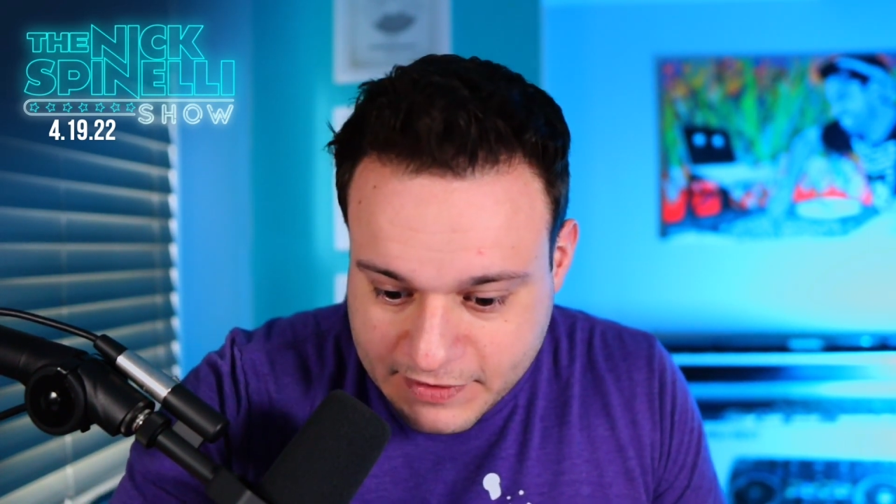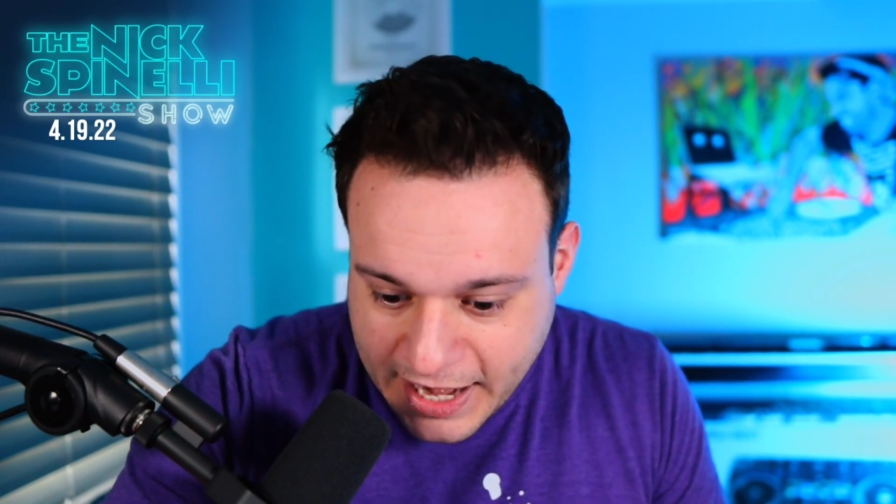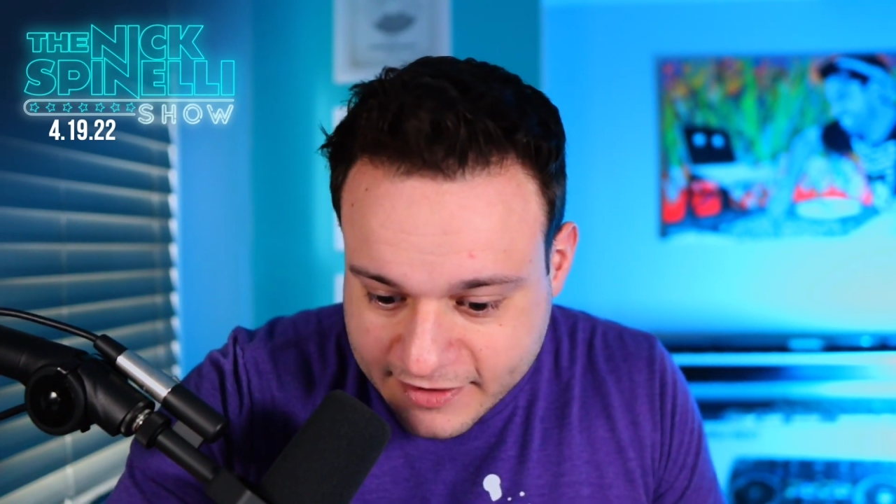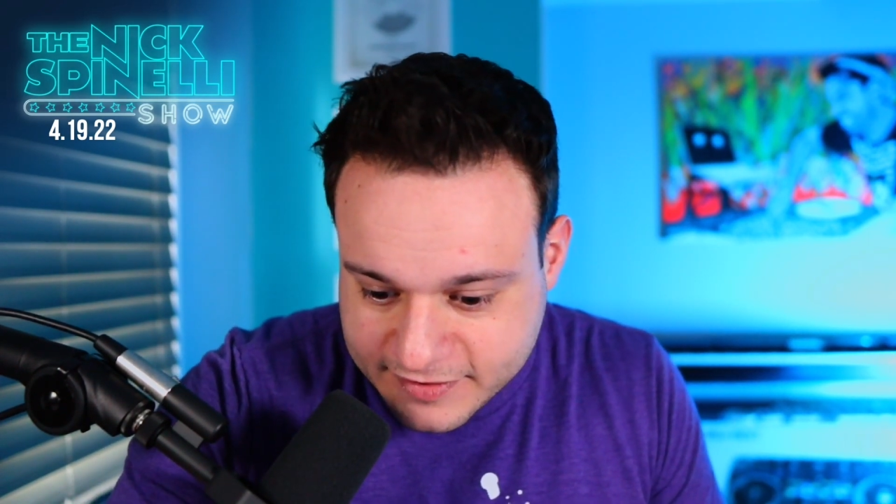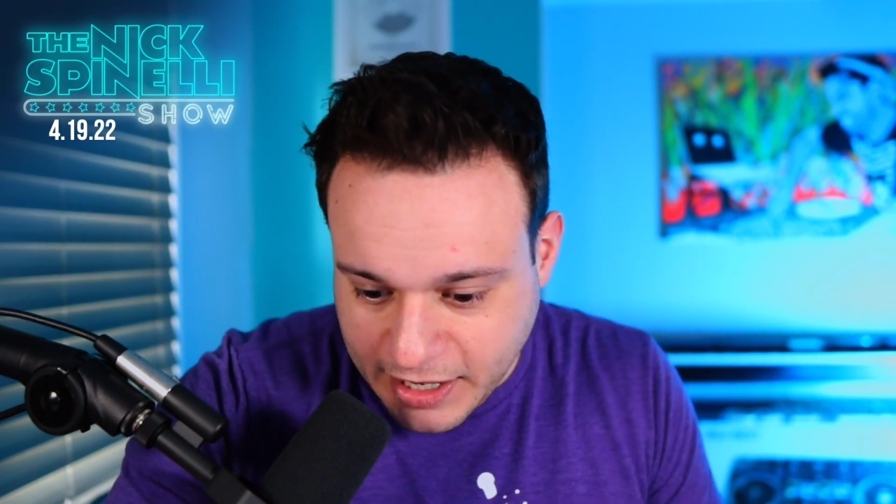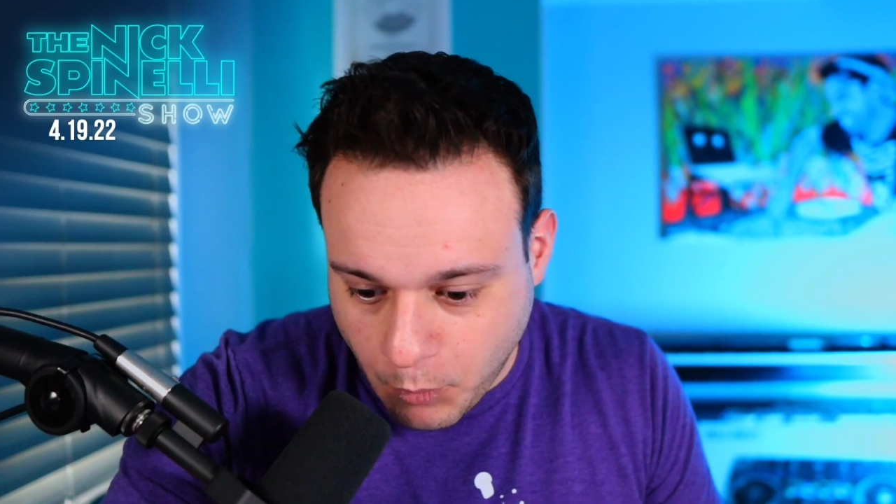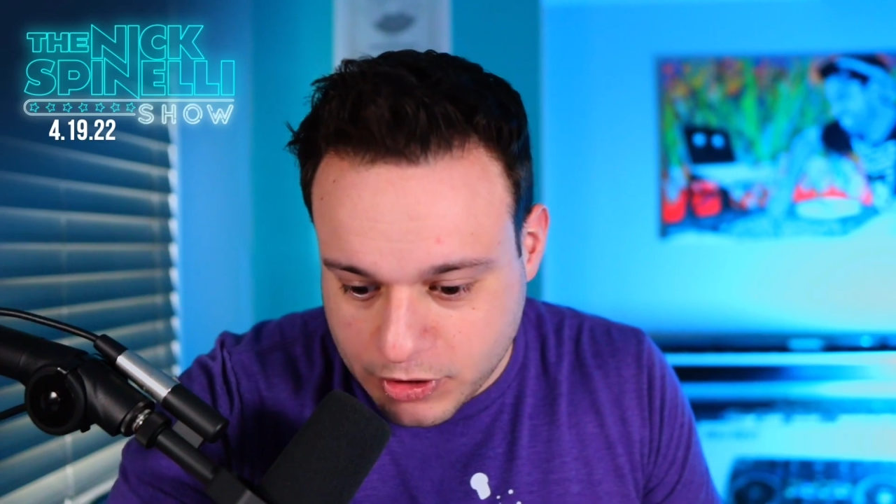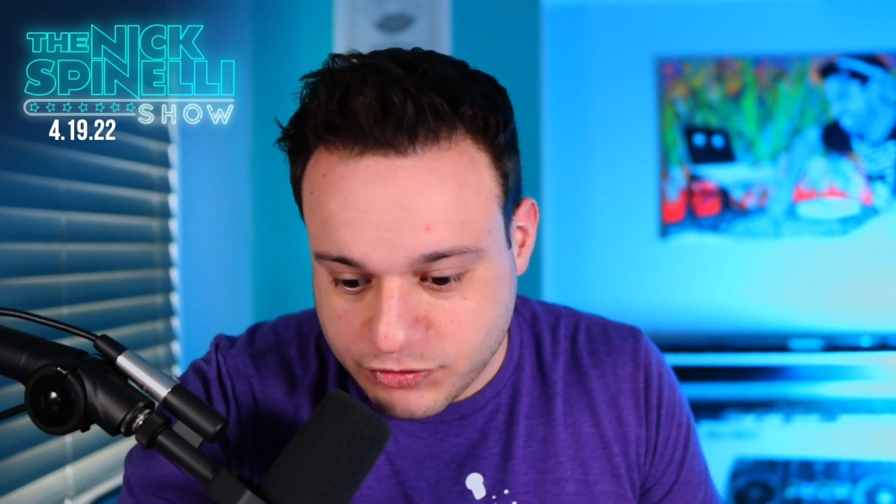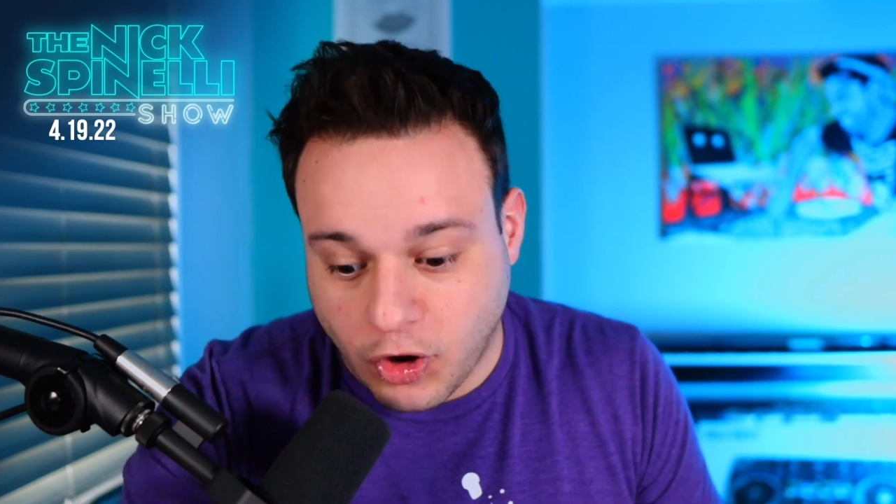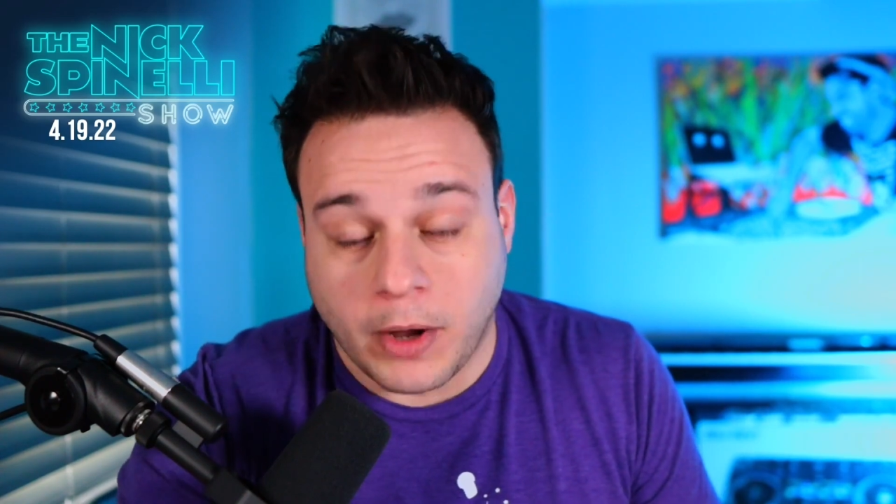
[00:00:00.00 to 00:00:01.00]
The next thing I
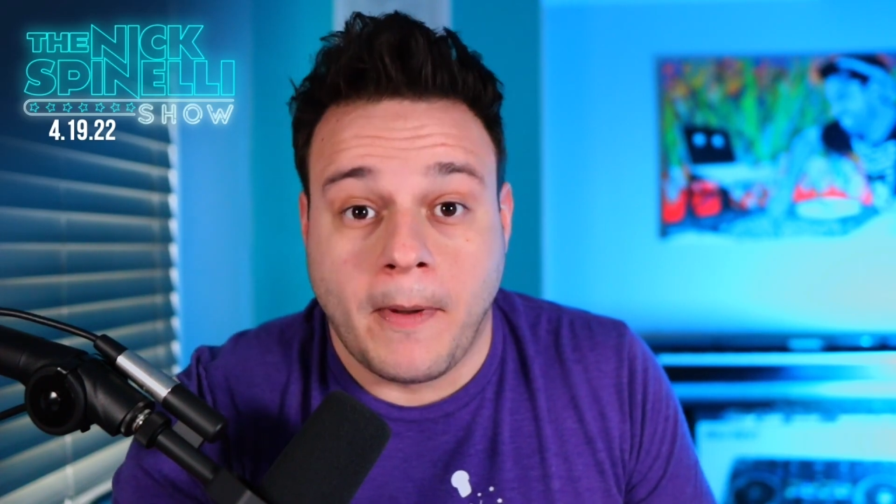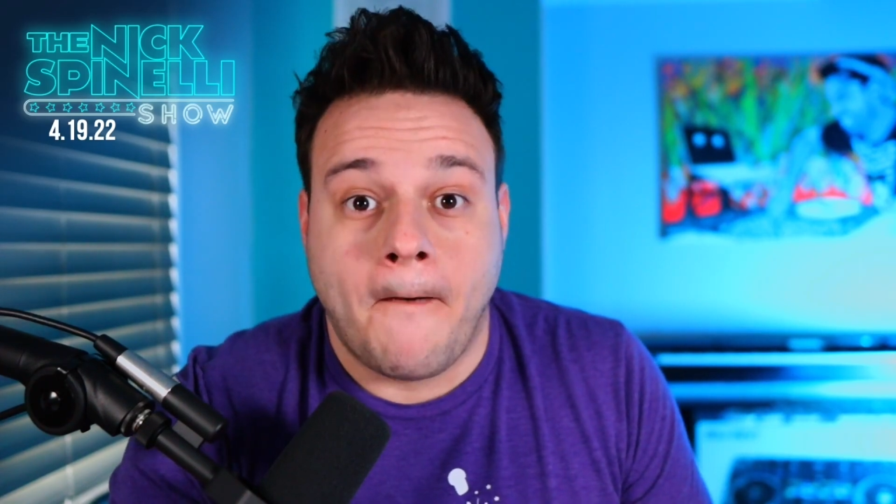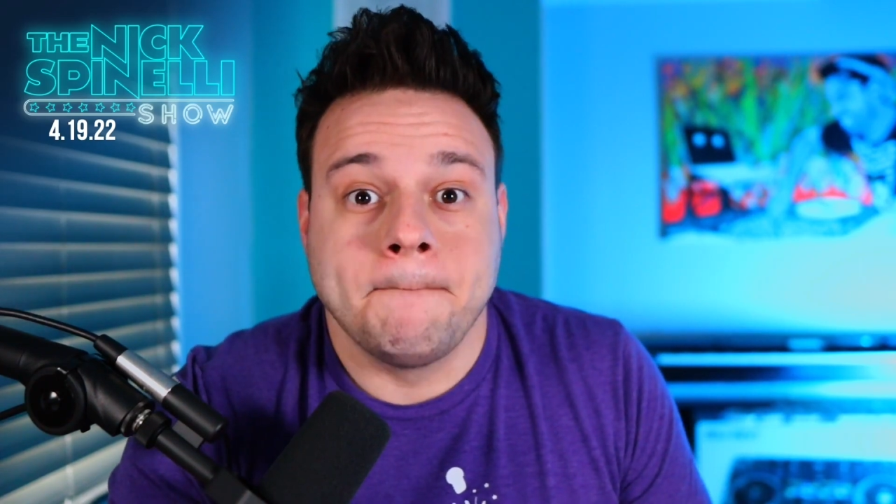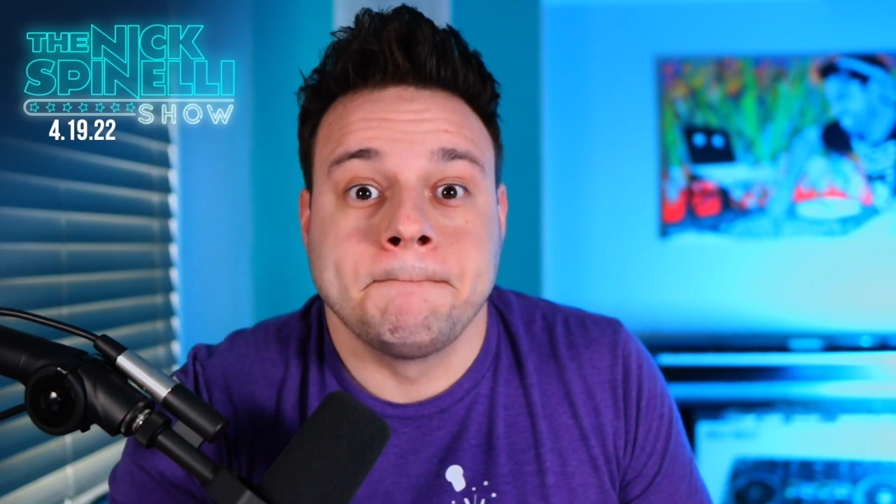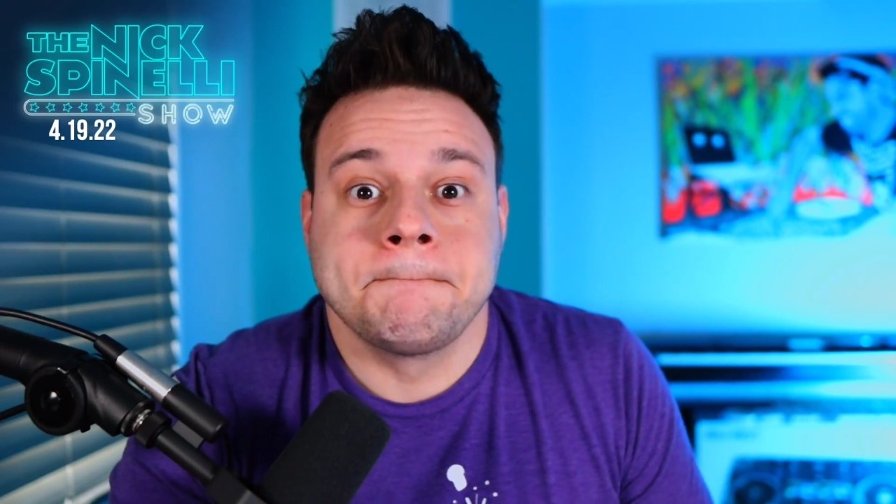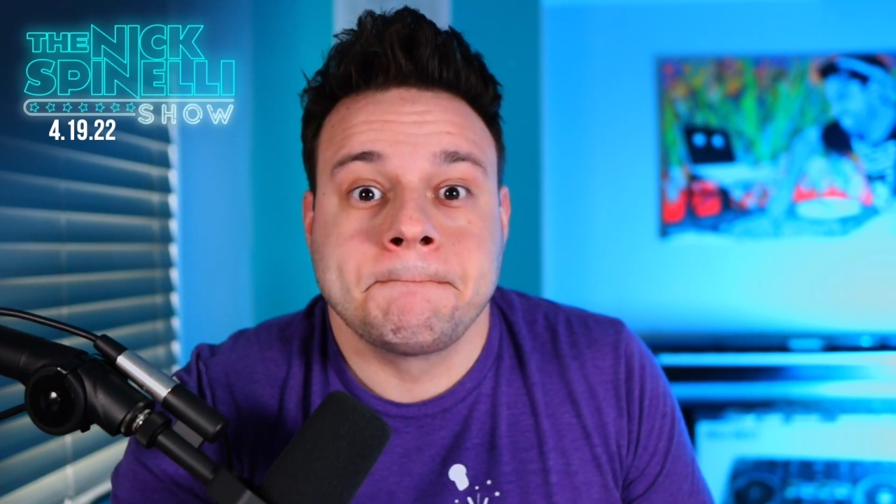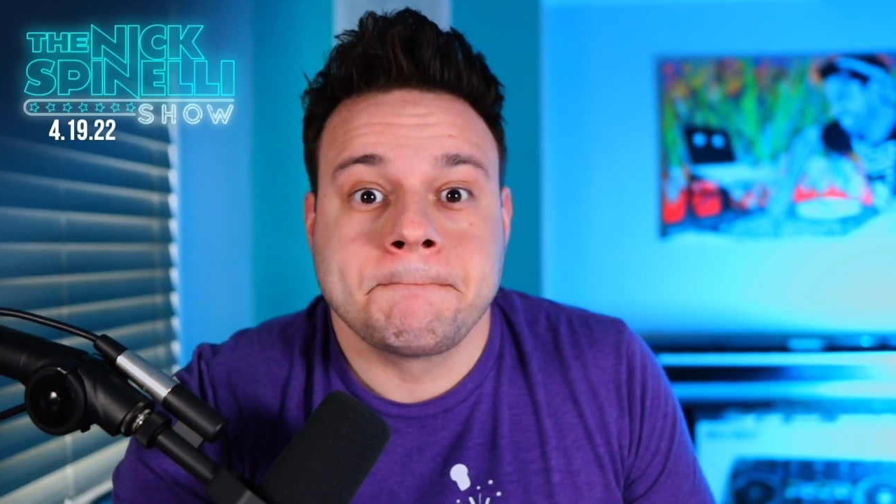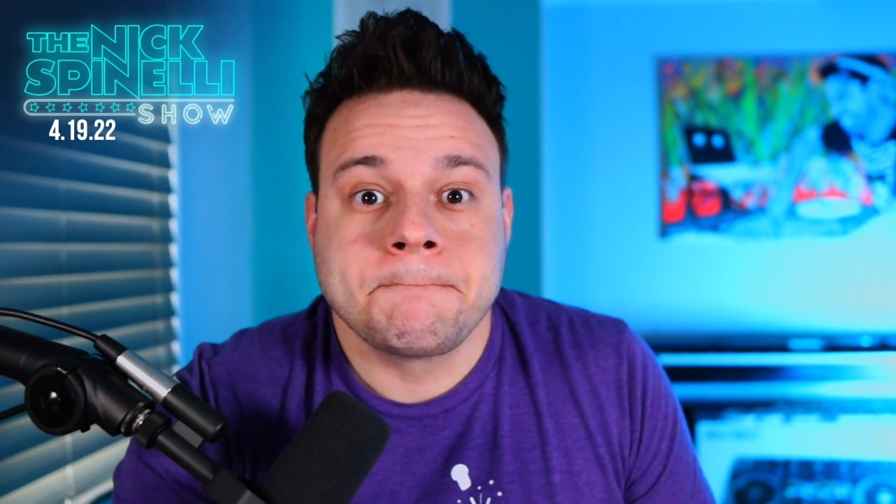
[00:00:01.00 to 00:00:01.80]
wanted to talk about